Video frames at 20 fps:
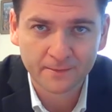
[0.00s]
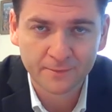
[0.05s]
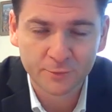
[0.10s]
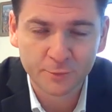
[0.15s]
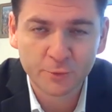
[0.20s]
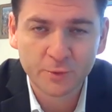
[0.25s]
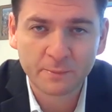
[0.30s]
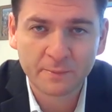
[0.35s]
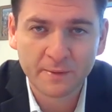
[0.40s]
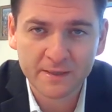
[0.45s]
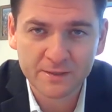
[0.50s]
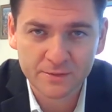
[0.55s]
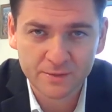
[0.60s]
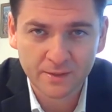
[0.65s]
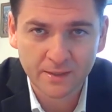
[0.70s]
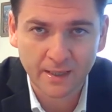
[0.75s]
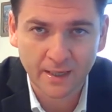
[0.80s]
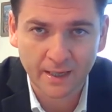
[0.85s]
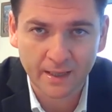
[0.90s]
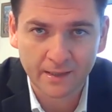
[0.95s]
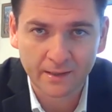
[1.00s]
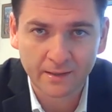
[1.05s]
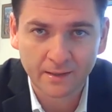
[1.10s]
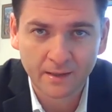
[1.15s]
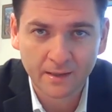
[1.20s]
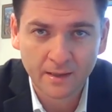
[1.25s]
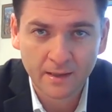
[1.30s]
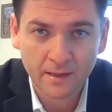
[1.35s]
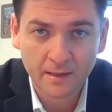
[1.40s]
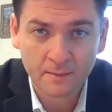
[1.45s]
Do the best you can,
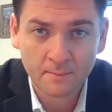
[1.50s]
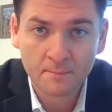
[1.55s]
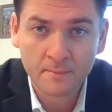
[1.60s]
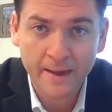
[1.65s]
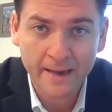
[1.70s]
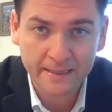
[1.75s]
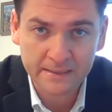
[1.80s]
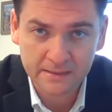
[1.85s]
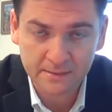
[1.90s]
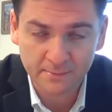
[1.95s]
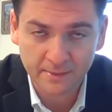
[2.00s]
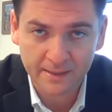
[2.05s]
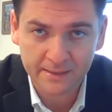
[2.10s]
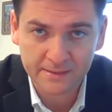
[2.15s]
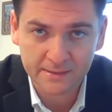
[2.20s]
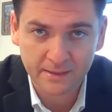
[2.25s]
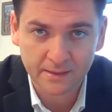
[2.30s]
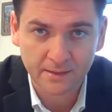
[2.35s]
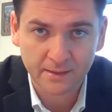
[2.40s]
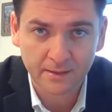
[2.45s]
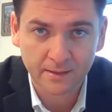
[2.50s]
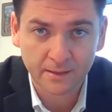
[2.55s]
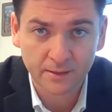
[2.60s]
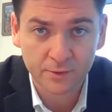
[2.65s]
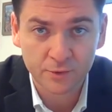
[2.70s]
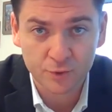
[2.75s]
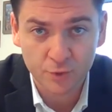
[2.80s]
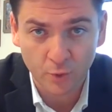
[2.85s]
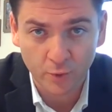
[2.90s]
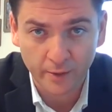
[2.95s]
maximize it,
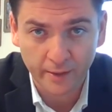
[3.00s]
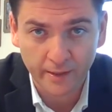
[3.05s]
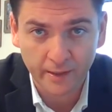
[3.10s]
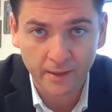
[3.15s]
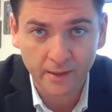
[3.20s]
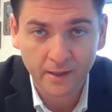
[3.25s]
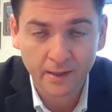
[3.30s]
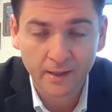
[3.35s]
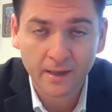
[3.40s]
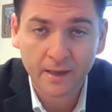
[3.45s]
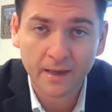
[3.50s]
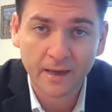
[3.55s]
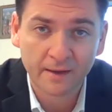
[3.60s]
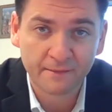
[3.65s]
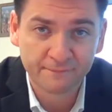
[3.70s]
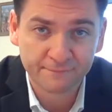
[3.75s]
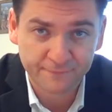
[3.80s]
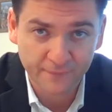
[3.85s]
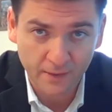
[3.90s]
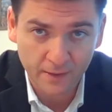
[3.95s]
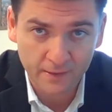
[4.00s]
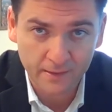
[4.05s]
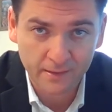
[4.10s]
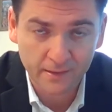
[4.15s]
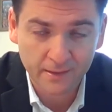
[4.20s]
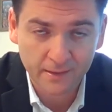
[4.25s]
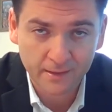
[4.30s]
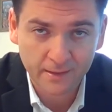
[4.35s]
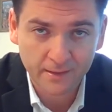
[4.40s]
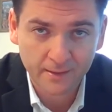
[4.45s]
enjoy, have fun,